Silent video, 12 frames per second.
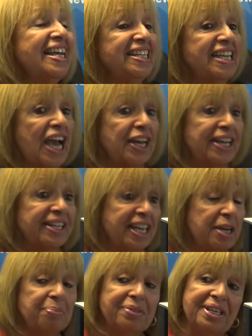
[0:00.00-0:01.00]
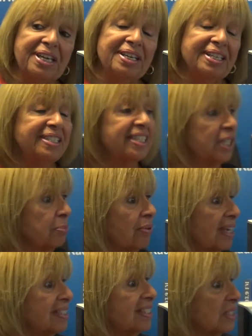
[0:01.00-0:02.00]
Not and keep the ticket
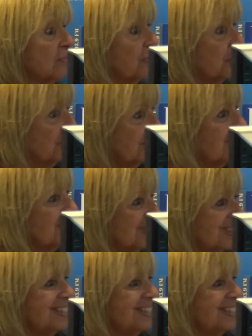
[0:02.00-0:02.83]
prices affordable.